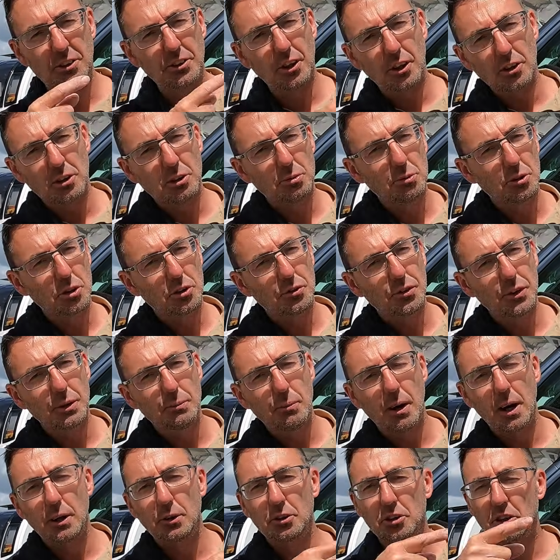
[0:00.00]
not so much for the
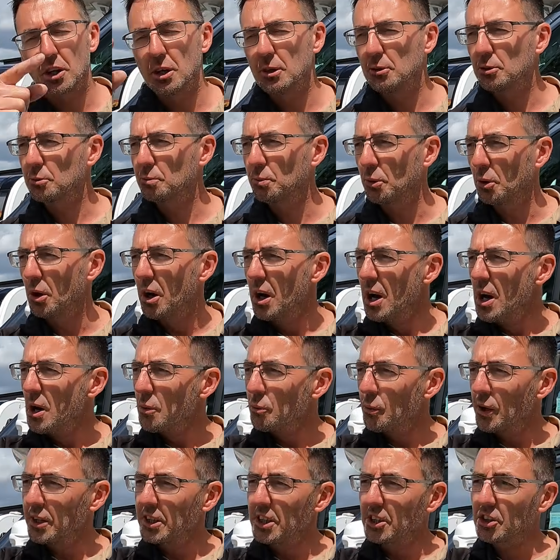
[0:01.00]
motorhomes, but
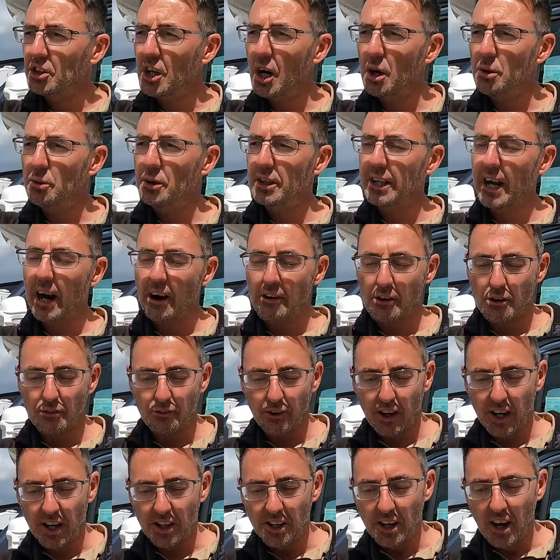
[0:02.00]
when you towing a
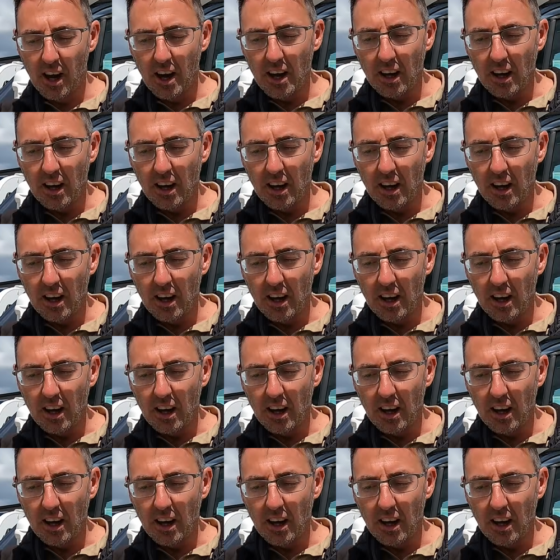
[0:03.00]
caravan,